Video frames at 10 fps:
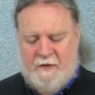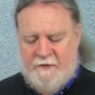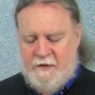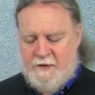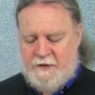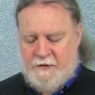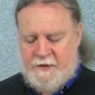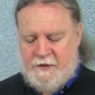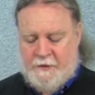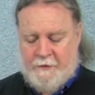would have understood
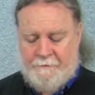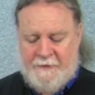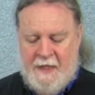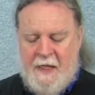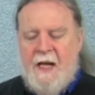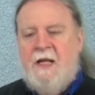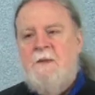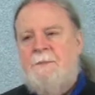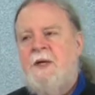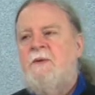the term. And
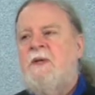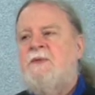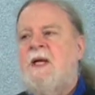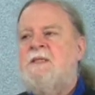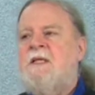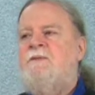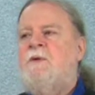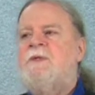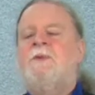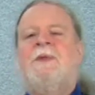the period of Thanksgiving
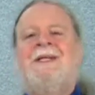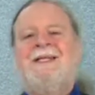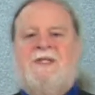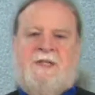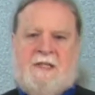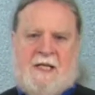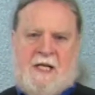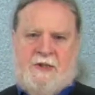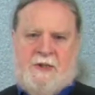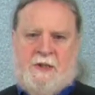was a religious
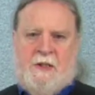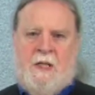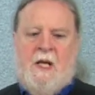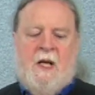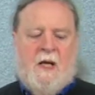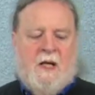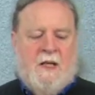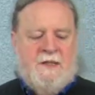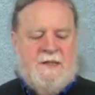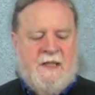occasion,
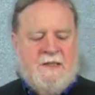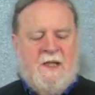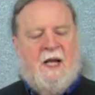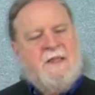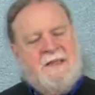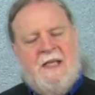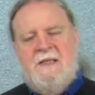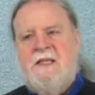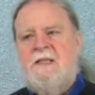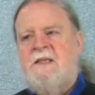uh, set aside, a day
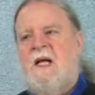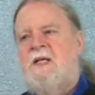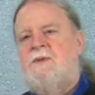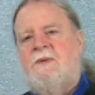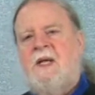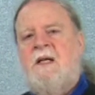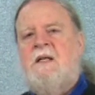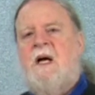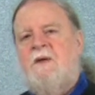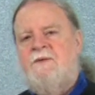set aside to thank
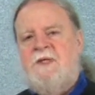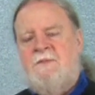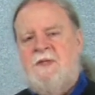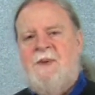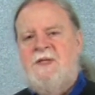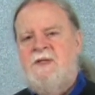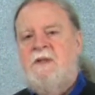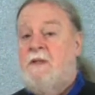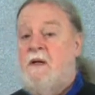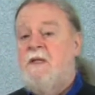God for some
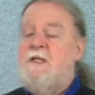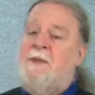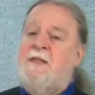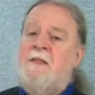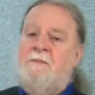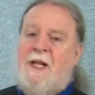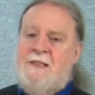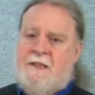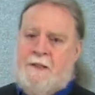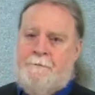special and unexpected
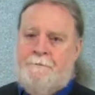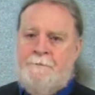blessing.